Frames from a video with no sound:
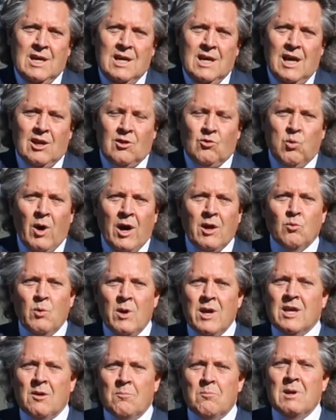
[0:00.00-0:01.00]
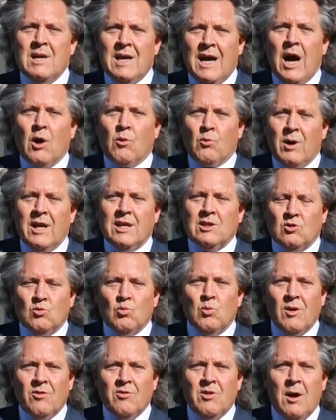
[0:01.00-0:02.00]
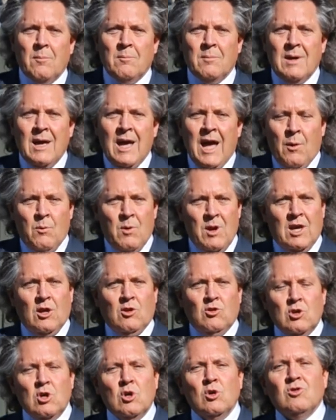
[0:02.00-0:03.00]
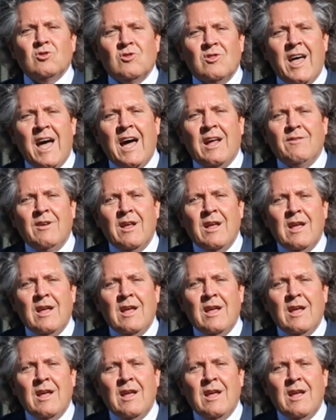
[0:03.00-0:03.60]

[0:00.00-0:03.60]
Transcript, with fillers: Is one, we can be outraged with them, and we can use that